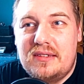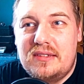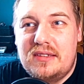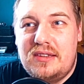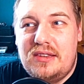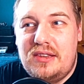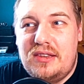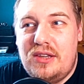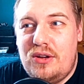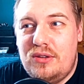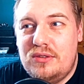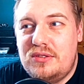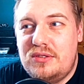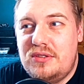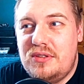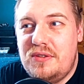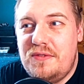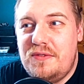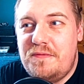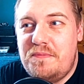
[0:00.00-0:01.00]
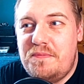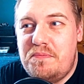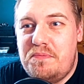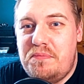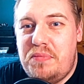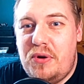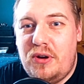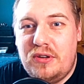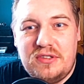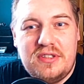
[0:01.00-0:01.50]
Lots of
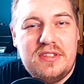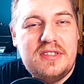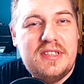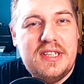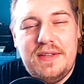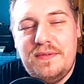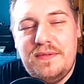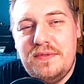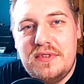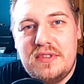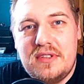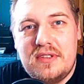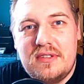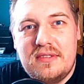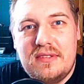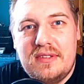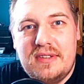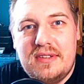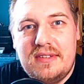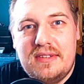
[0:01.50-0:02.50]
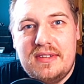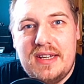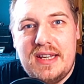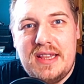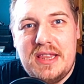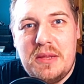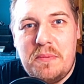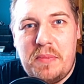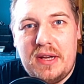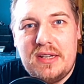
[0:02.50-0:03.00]
positives in
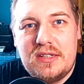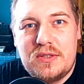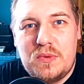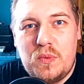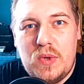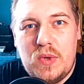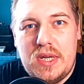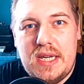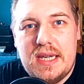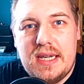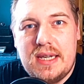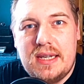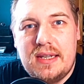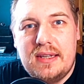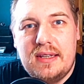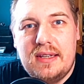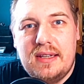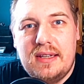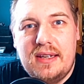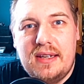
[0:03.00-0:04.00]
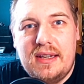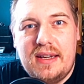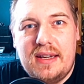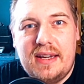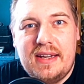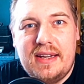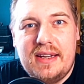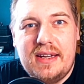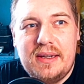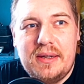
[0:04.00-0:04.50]
the past week,
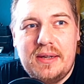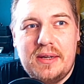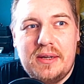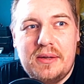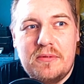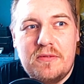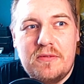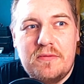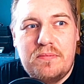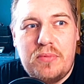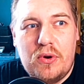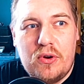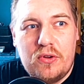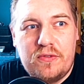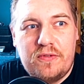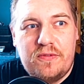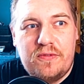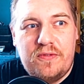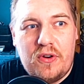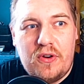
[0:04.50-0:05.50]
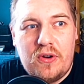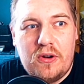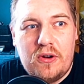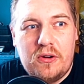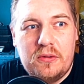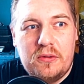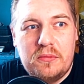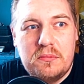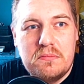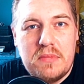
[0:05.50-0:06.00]
both
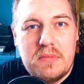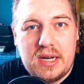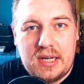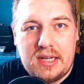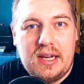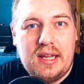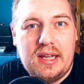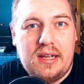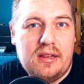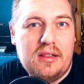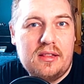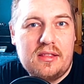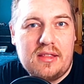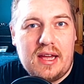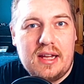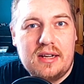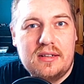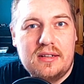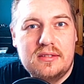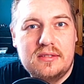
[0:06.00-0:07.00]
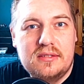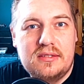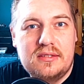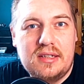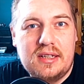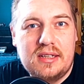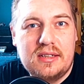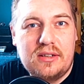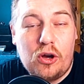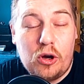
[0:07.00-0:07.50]
for mental health and
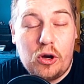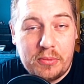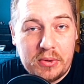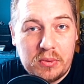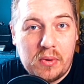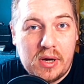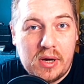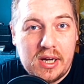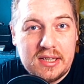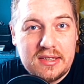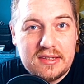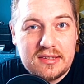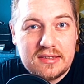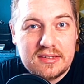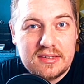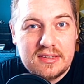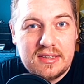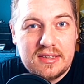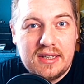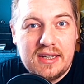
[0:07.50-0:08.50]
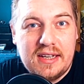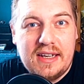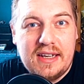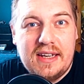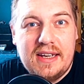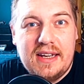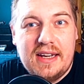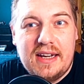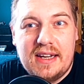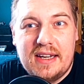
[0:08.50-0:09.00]
hobby wise.
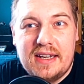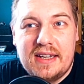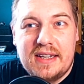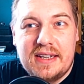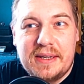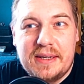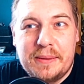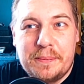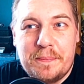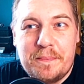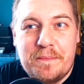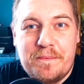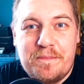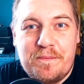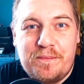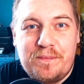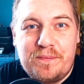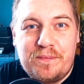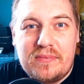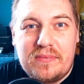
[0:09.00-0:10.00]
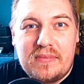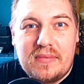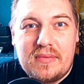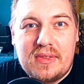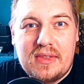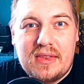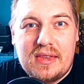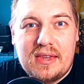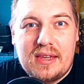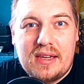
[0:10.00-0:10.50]
I'm
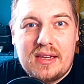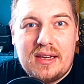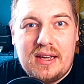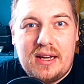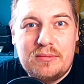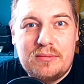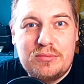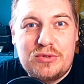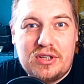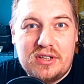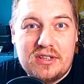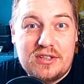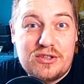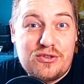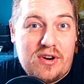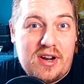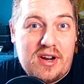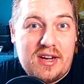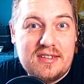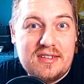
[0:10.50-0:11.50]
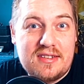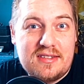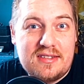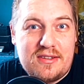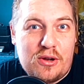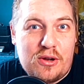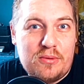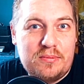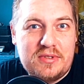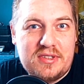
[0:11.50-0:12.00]
going to try and
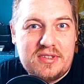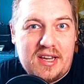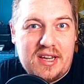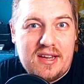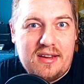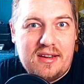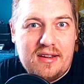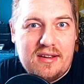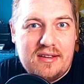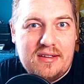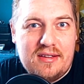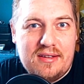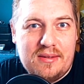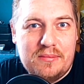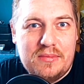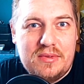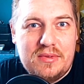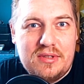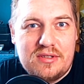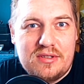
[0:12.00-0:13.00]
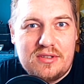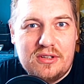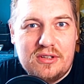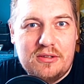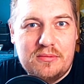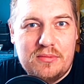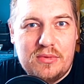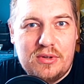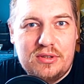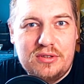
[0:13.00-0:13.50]
stop saying so
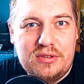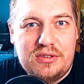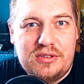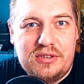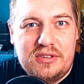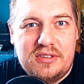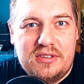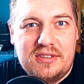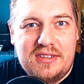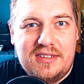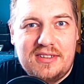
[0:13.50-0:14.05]
much.